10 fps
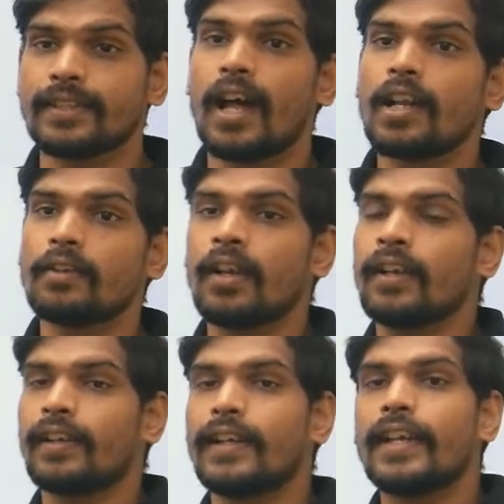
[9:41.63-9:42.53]
star
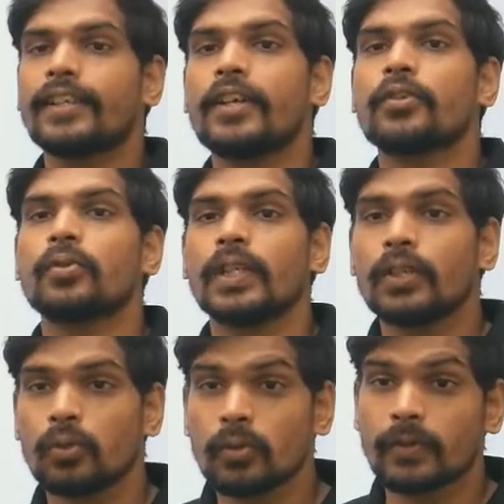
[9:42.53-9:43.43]
created
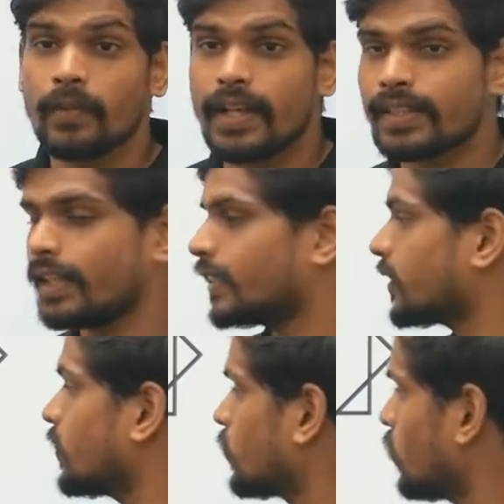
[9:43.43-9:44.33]
using two squares, and this is